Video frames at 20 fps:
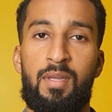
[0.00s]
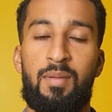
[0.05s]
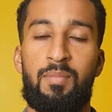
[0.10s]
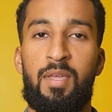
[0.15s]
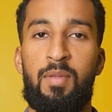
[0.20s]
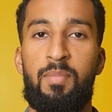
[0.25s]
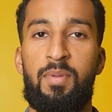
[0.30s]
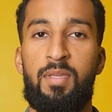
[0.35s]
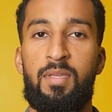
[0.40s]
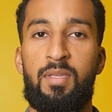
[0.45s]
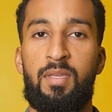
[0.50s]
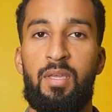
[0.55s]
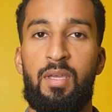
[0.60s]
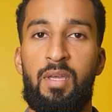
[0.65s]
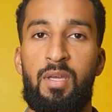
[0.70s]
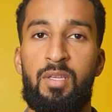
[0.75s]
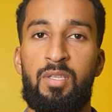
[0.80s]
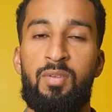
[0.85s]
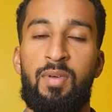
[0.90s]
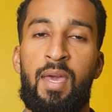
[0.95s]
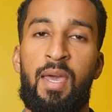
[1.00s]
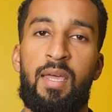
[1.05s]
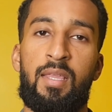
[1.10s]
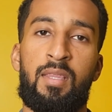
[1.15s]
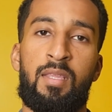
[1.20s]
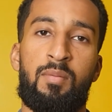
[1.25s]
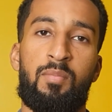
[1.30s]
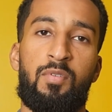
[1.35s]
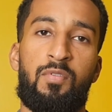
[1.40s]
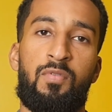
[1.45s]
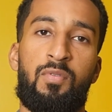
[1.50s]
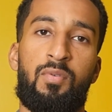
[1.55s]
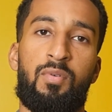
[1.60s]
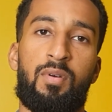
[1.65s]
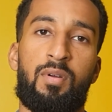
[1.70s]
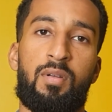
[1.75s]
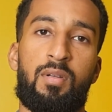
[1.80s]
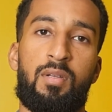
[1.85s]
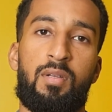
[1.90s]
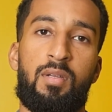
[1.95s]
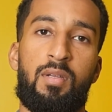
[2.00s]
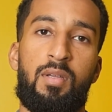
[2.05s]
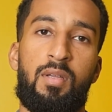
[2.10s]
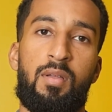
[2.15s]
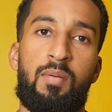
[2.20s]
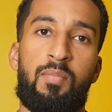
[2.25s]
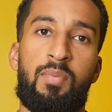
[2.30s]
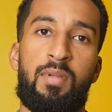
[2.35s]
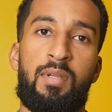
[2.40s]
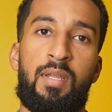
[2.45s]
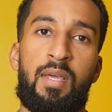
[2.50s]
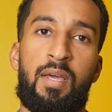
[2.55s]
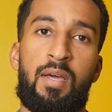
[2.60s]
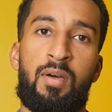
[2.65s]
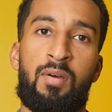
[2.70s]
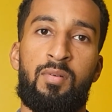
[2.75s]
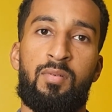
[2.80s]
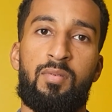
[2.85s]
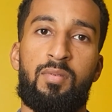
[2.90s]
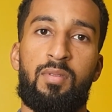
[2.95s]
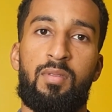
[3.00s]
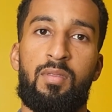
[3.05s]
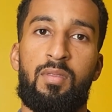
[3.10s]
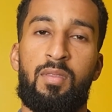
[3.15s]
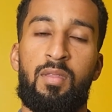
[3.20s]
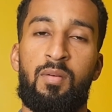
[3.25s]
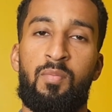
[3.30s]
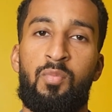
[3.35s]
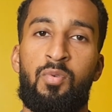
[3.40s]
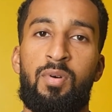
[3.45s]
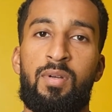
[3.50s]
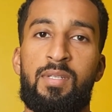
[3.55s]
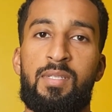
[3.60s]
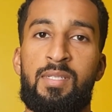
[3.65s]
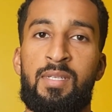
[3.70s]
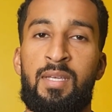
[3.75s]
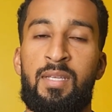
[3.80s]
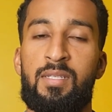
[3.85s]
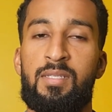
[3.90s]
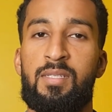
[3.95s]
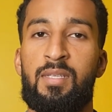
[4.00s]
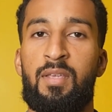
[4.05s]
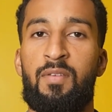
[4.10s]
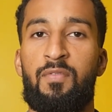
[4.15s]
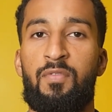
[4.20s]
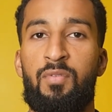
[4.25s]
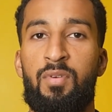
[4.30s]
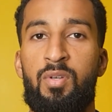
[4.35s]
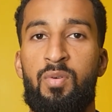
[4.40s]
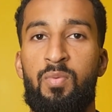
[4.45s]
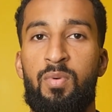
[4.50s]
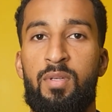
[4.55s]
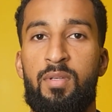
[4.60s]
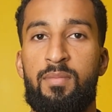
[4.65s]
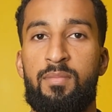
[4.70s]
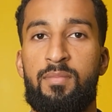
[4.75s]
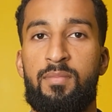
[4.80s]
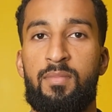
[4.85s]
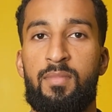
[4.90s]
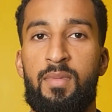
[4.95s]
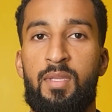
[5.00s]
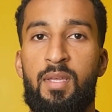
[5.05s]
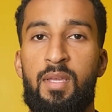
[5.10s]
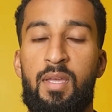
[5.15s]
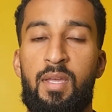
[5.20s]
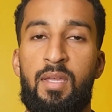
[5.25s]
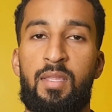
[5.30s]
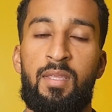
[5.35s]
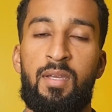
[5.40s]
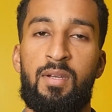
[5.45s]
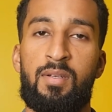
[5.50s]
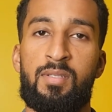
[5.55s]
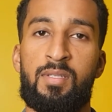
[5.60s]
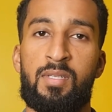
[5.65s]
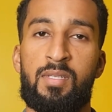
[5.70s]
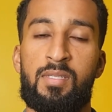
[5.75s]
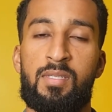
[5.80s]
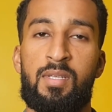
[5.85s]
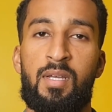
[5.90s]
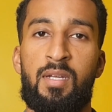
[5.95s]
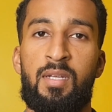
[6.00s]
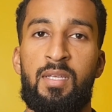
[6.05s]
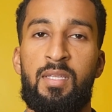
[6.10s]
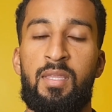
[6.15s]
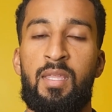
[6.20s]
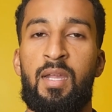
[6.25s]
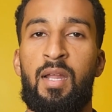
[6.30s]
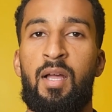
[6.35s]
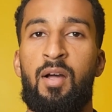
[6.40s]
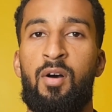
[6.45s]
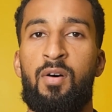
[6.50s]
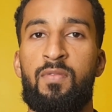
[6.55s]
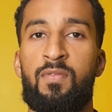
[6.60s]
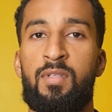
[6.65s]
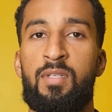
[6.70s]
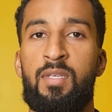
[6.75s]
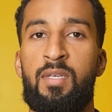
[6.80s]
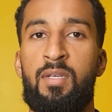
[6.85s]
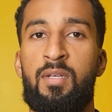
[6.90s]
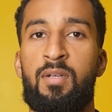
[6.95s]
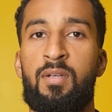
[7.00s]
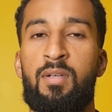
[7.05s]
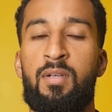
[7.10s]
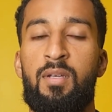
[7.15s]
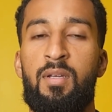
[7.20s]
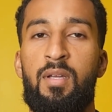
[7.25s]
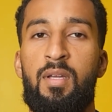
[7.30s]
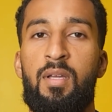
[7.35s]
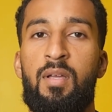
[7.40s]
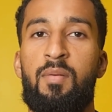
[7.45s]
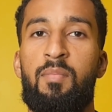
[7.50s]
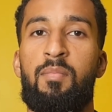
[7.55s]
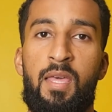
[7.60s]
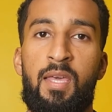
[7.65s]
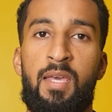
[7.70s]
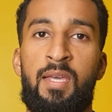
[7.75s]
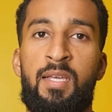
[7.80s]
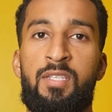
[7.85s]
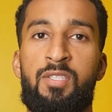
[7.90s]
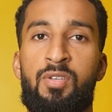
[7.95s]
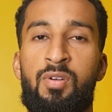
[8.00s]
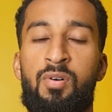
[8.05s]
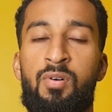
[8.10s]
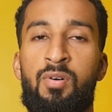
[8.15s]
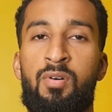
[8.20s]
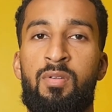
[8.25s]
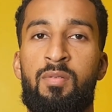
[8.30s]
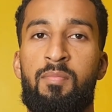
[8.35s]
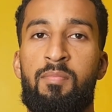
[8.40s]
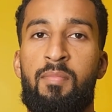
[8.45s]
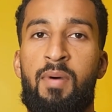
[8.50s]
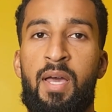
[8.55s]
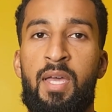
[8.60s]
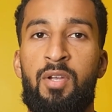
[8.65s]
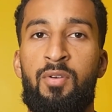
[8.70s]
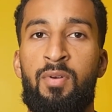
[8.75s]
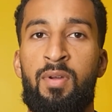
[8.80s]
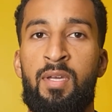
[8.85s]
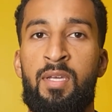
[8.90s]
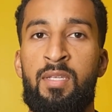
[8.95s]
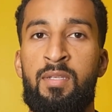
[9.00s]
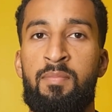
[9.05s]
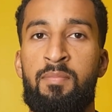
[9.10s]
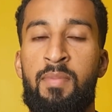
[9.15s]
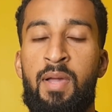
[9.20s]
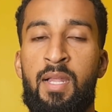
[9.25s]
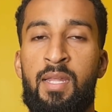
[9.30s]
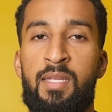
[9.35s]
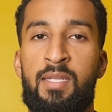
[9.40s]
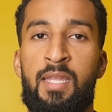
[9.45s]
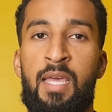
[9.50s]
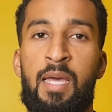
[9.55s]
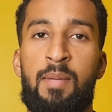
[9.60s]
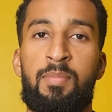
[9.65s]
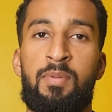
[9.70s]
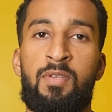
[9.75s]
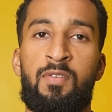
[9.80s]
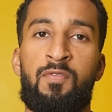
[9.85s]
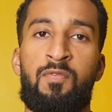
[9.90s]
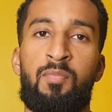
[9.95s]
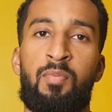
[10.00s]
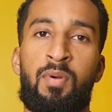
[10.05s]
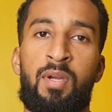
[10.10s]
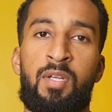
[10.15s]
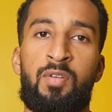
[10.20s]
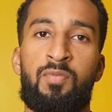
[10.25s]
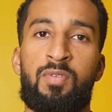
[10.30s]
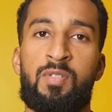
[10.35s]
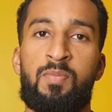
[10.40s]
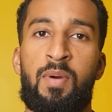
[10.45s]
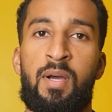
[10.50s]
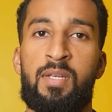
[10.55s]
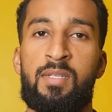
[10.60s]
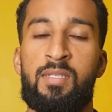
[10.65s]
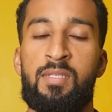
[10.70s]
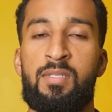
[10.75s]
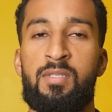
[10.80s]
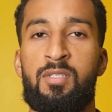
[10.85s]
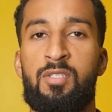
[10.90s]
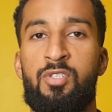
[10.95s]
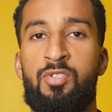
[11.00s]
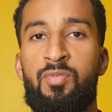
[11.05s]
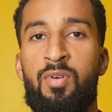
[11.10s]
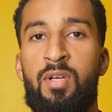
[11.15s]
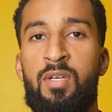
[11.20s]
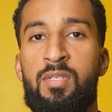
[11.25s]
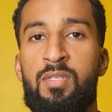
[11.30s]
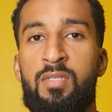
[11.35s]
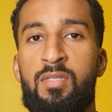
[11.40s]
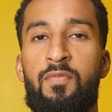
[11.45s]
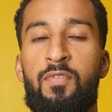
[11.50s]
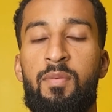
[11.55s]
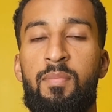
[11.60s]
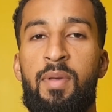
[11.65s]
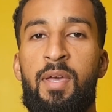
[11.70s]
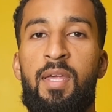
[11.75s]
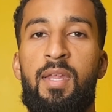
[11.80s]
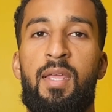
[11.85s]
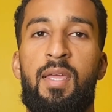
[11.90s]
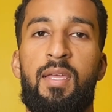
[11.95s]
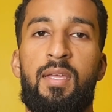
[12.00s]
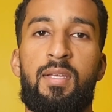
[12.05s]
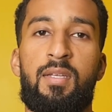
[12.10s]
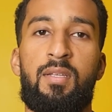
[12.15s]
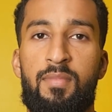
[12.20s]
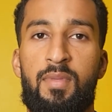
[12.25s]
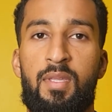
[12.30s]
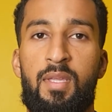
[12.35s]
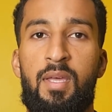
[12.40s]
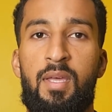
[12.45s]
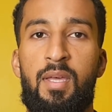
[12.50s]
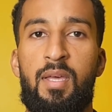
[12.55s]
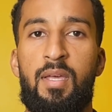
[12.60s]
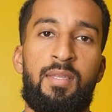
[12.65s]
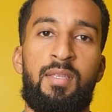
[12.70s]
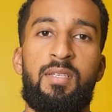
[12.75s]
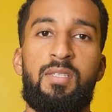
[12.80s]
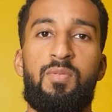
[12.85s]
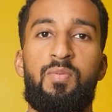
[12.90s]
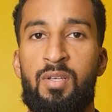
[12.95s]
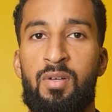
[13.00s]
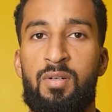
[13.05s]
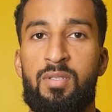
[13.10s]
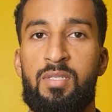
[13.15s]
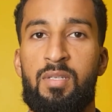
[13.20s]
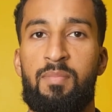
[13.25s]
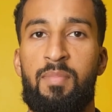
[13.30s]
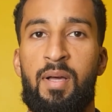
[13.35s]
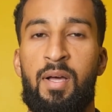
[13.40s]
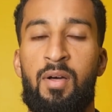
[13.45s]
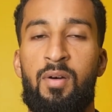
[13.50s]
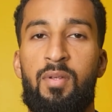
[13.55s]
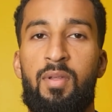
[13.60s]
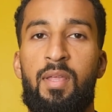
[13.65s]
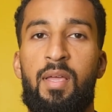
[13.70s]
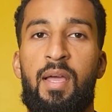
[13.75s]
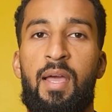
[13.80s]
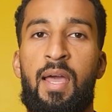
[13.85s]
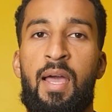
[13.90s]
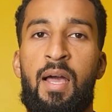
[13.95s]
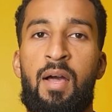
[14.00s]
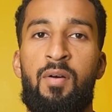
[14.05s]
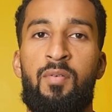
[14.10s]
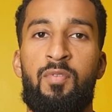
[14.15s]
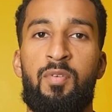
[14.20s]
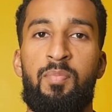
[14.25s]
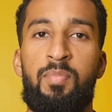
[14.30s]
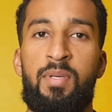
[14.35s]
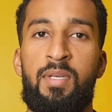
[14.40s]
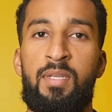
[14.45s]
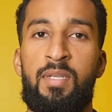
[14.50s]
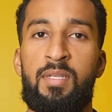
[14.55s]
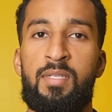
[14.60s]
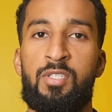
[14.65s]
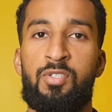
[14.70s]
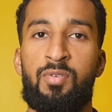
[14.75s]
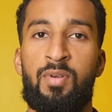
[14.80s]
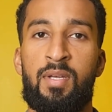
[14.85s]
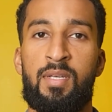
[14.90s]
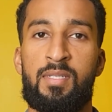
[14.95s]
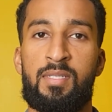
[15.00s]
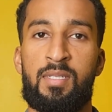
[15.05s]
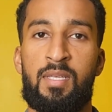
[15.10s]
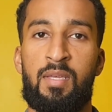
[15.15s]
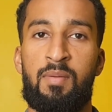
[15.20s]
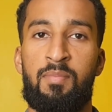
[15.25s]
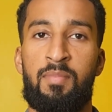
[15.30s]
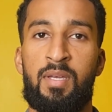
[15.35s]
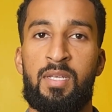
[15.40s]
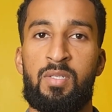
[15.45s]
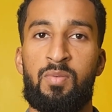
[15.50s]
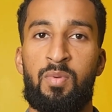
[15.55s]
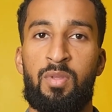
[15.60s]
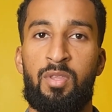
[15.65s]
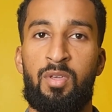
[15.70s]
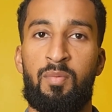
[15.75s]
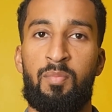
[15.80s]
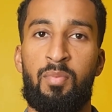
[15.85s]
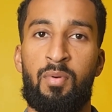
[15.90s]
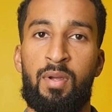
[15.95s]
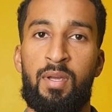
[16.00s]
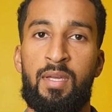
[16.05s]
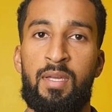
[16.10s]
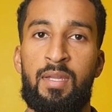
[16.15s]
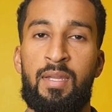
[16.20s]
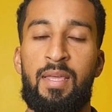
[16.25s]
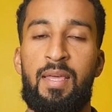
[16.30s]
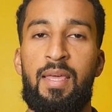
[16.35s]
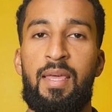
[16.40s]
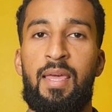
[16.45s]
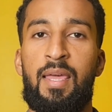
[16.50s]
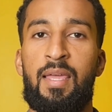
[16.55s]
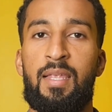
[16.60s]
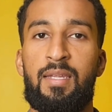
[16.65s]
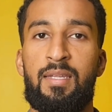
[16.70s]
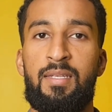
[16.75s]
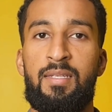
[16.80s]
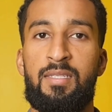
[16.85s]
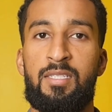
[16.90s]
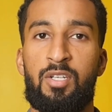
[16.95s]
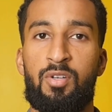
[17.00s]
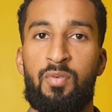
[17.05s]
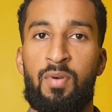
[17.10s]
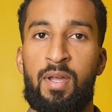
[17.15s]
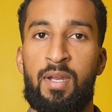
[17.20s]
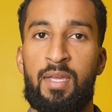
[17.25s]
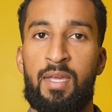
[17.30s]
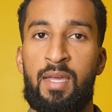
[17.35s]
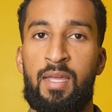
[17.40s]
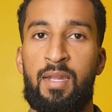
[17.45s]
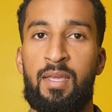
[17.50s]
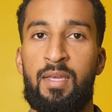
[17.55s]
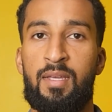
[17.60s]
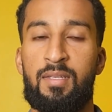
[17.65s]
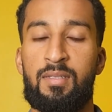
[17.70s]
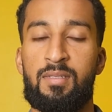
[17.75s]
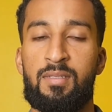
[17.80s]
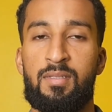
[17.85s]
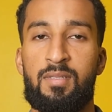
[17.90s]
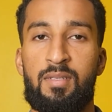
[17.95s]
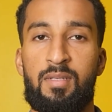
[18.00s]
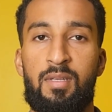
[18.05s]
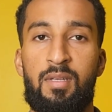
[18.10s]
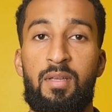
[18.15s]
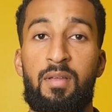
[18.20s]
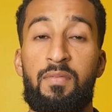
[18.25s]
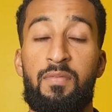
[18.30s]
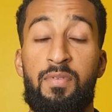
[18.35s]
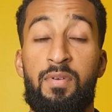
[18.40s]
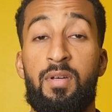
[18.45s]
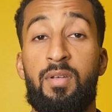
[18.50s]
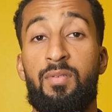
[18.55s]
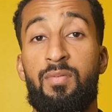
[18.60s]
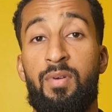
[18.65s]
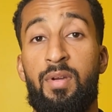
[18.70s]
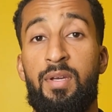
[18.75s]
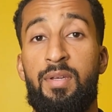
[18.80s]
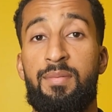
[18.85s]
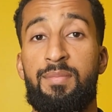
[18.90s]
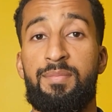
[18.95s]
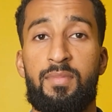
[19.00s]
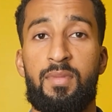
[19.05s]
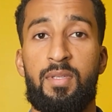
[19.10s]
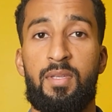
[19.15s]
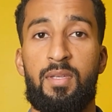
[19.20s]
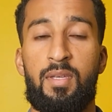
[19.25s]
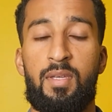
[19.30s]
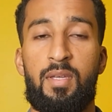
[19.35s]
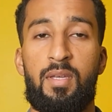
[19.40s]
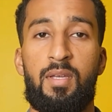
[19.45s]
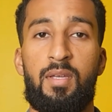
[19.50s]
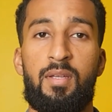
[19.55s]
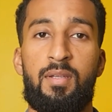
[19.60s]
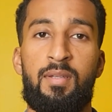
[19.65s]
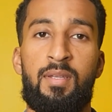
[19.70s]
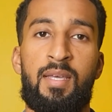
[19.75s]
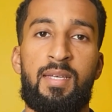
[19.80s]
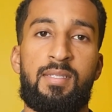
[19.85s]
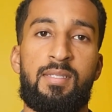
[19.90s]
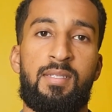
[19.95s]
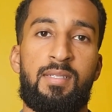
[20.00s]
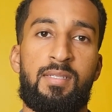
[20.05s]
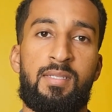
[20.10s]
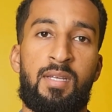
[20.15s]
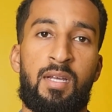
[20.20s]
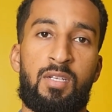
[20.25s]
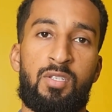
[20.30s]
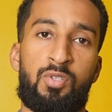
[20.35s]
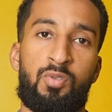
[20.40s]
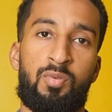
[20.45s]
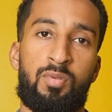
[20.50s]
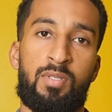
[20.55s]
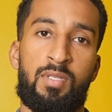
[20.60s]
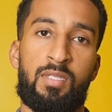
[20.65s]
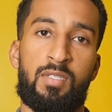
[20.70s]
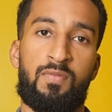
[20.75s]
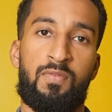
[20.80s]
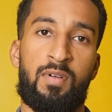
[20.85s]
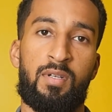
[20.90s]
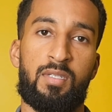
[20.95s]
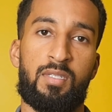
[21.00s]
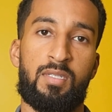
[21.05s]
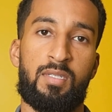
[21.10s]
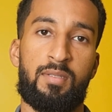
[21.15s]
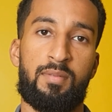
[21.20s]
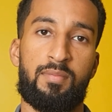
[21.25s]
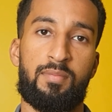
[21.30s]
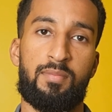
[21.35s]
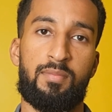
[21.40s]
Maybe you had them before, but now they're more intense and frequent. There's a study that I often hear. It's called Migraine Maladaptive Brain Responses to Stress from Headache. This talks about how repeated stress can mess with your brain and lead to chronic headaches. Fun, right? Next is sexual dysfunction.